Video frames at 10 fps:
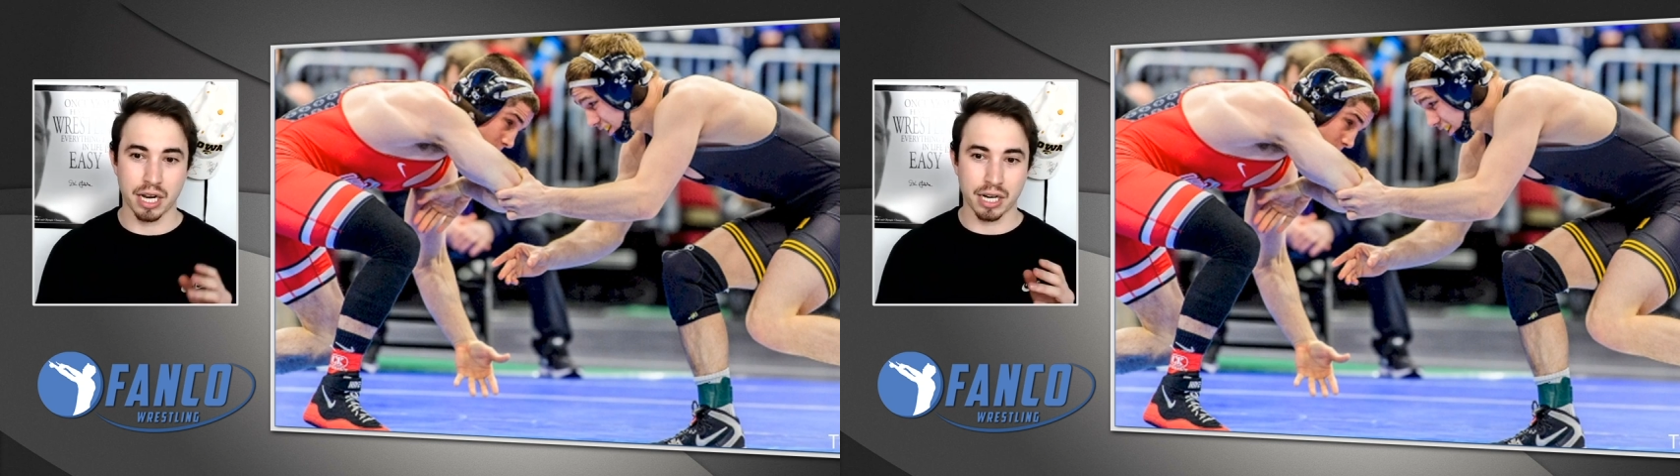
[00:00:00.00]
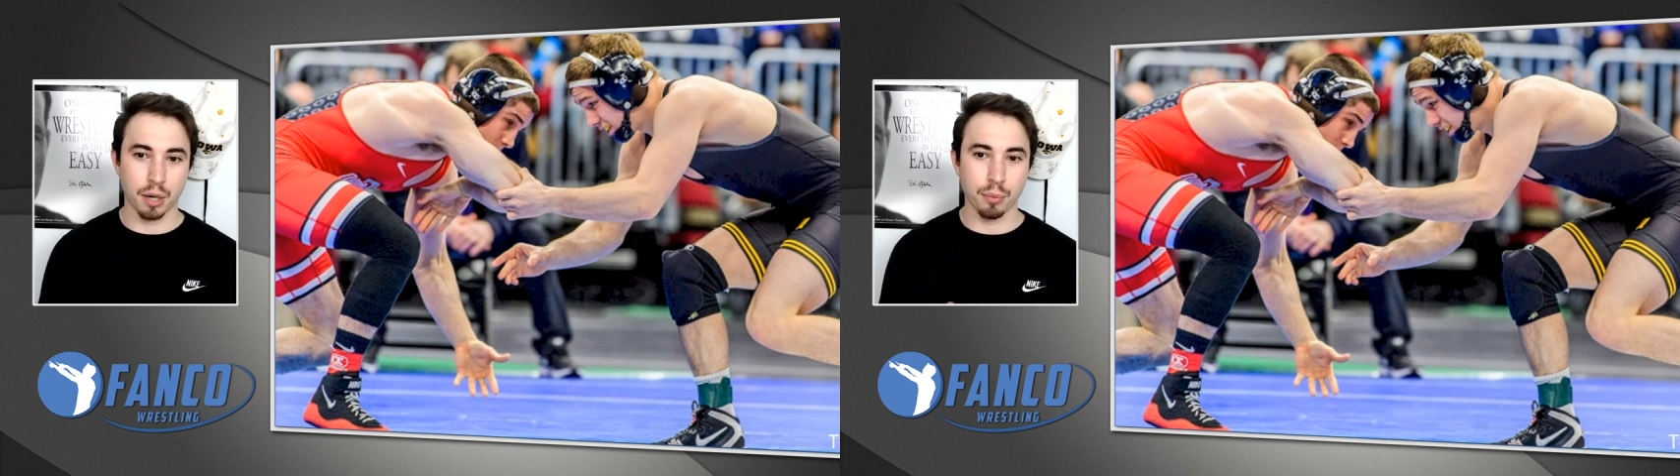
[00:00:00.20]

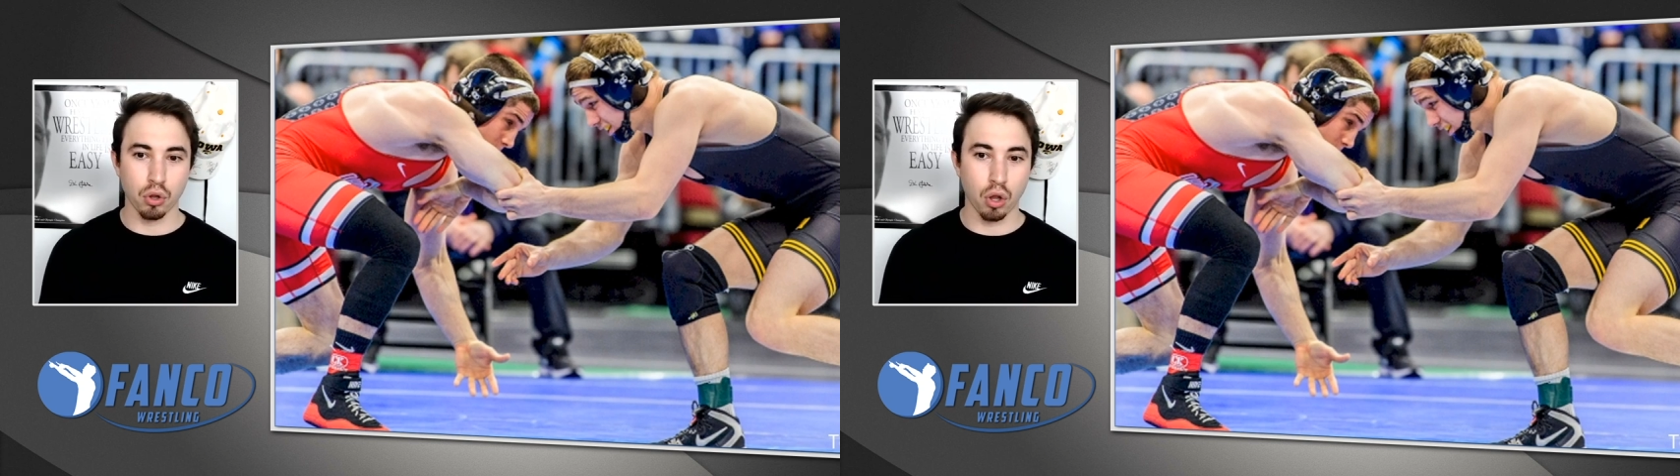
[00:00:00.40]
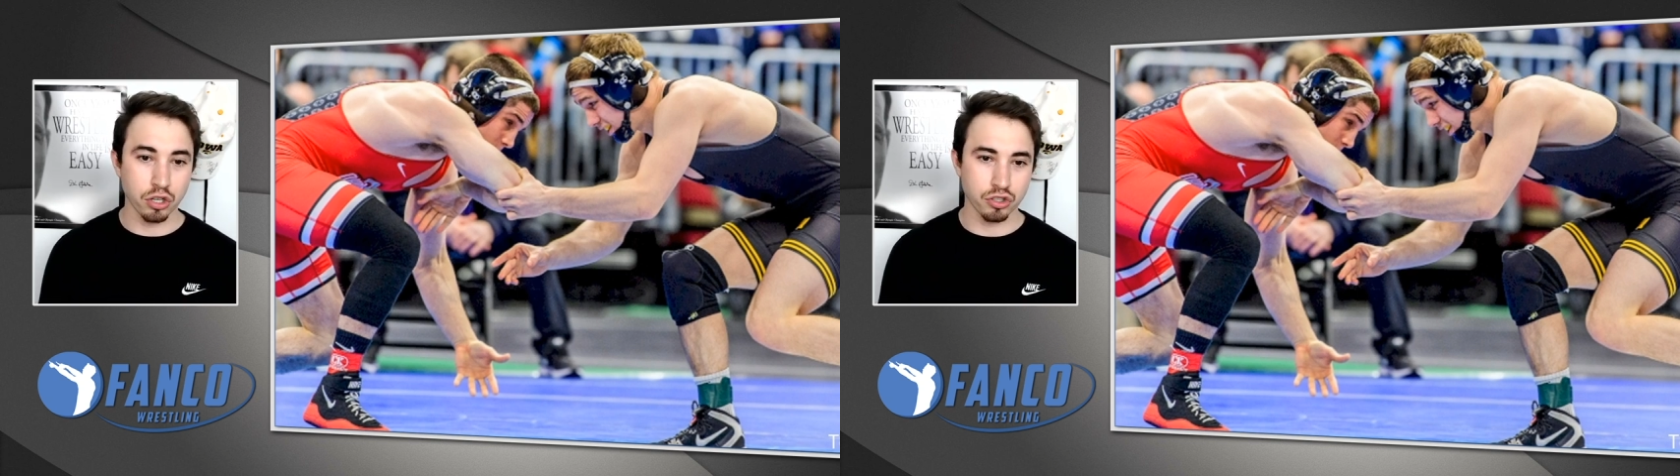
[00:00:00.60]
Had a couple
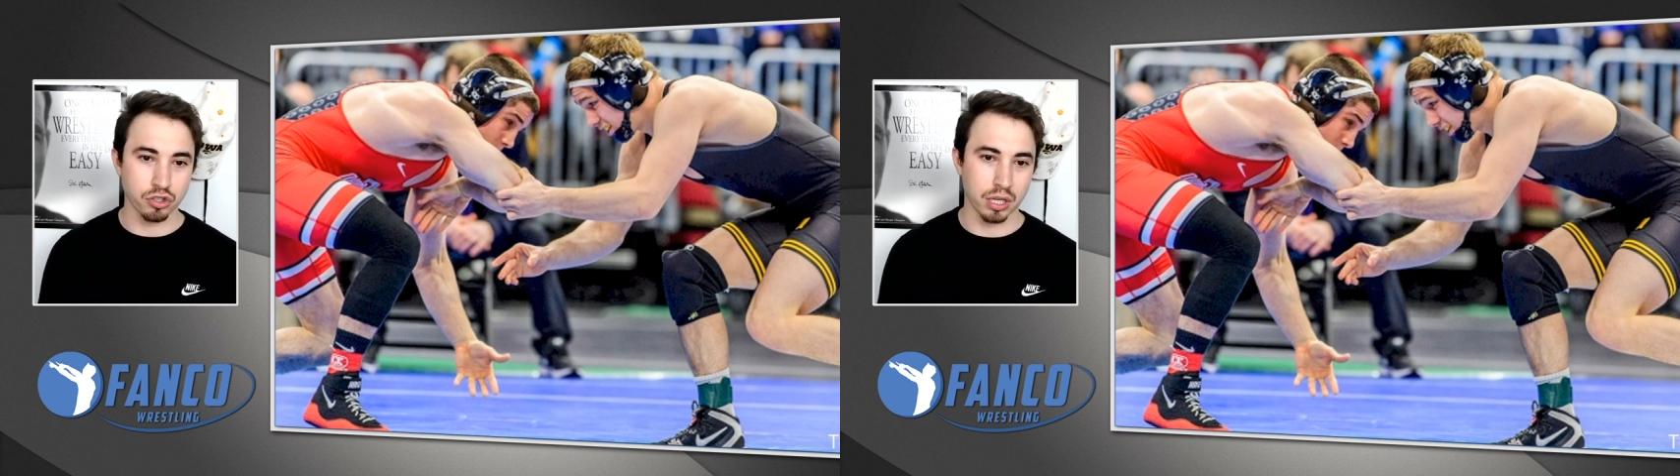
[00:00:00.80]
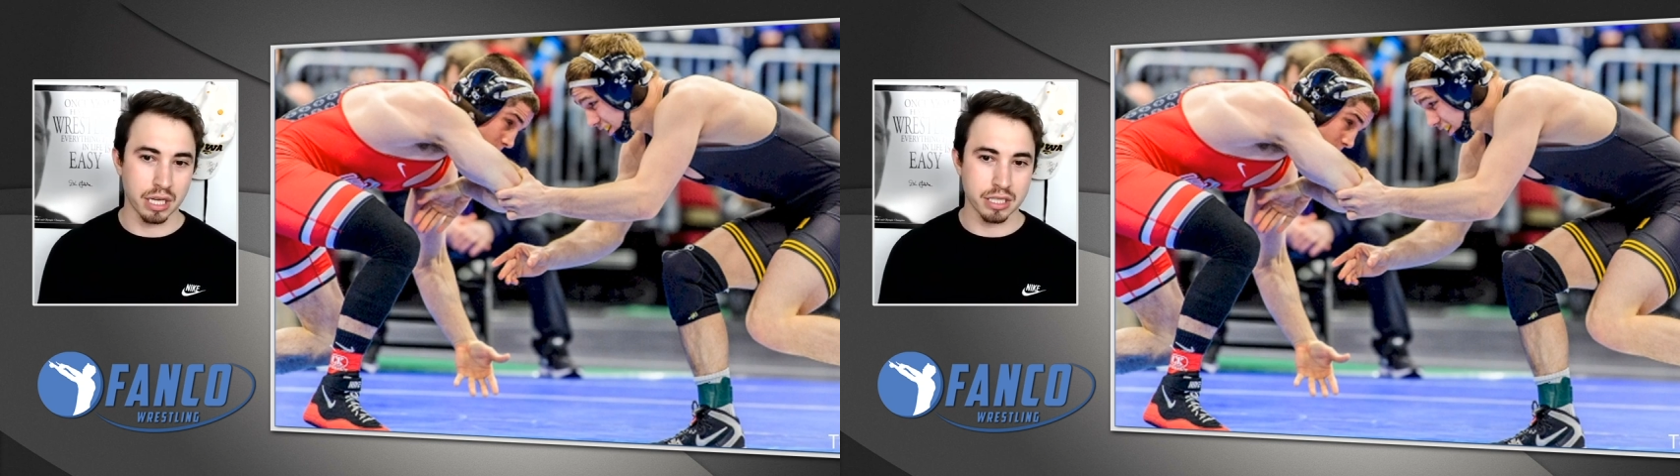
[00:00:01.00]
losses
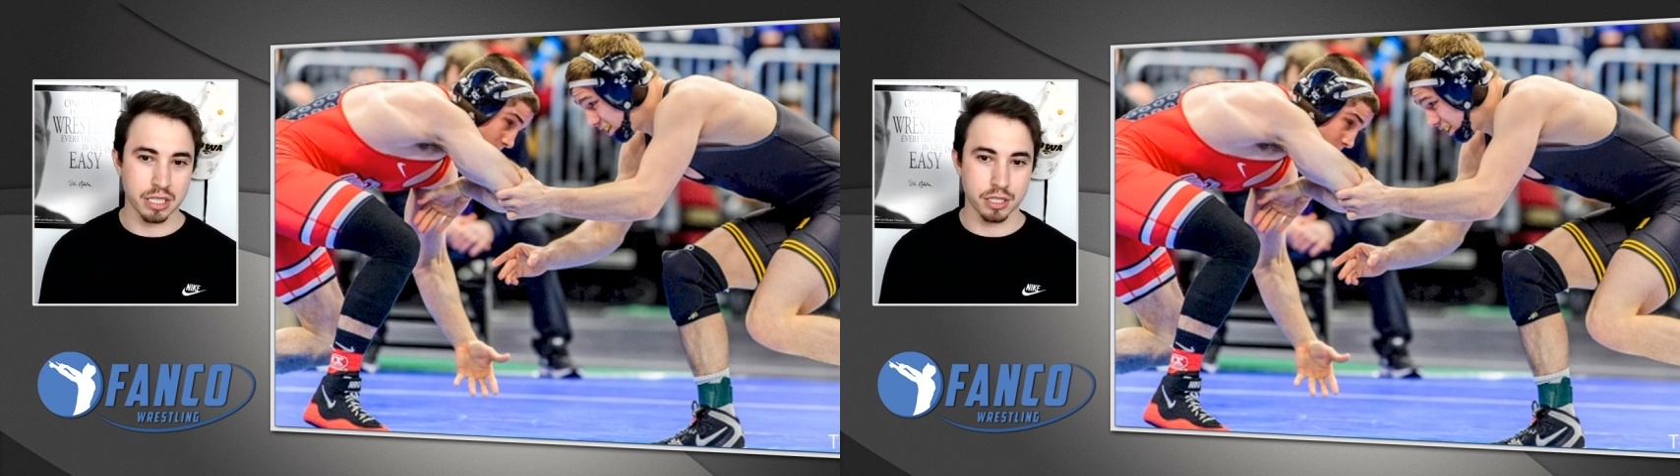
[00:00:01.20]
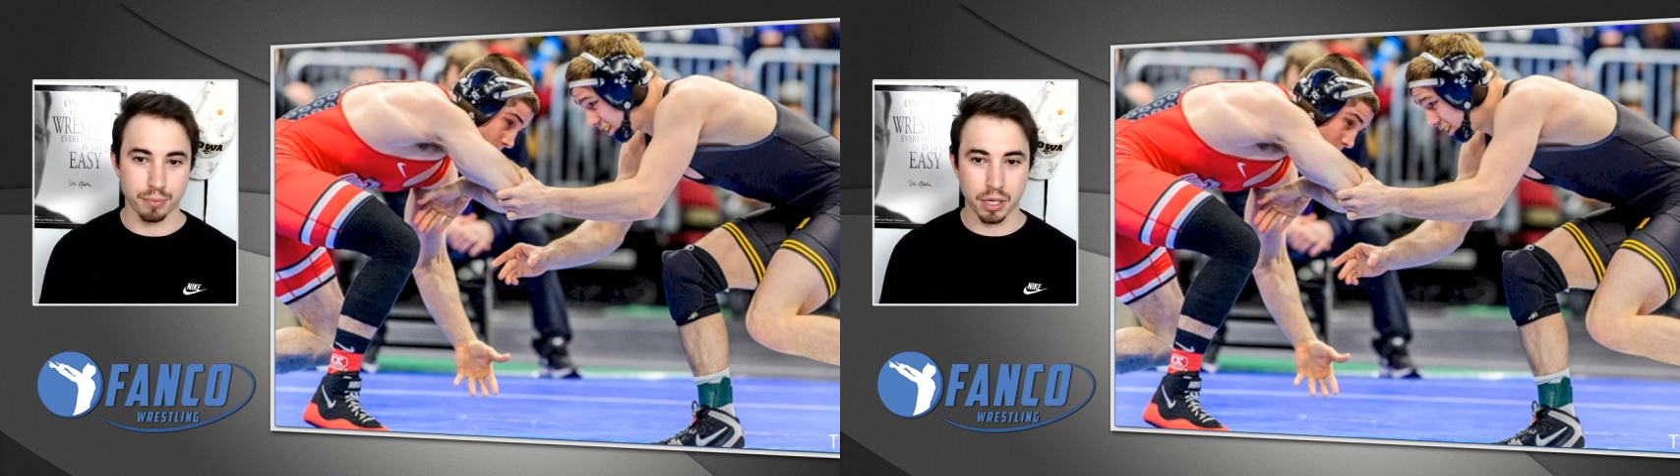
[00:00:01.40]
on that season,